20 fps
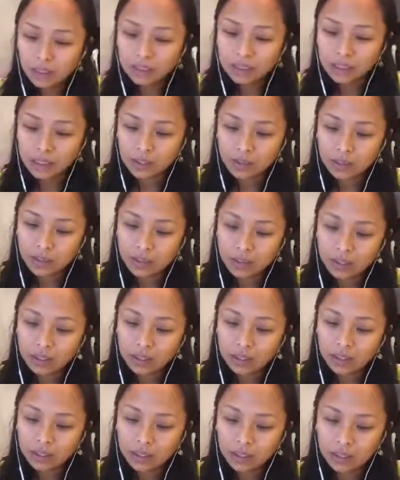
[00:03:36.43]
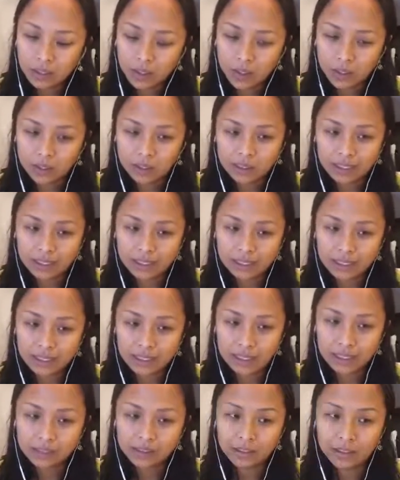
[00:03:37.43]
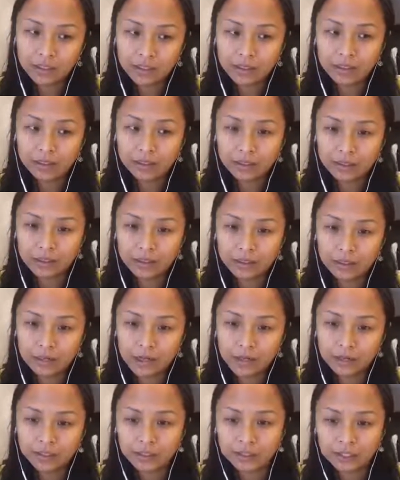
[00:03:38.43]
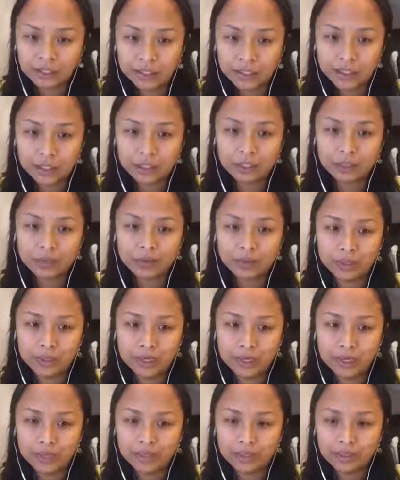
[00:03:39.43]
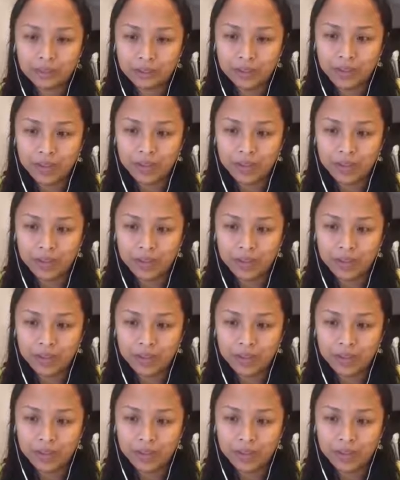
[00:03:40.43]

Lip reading: So, you know, it's not until later on the stage when I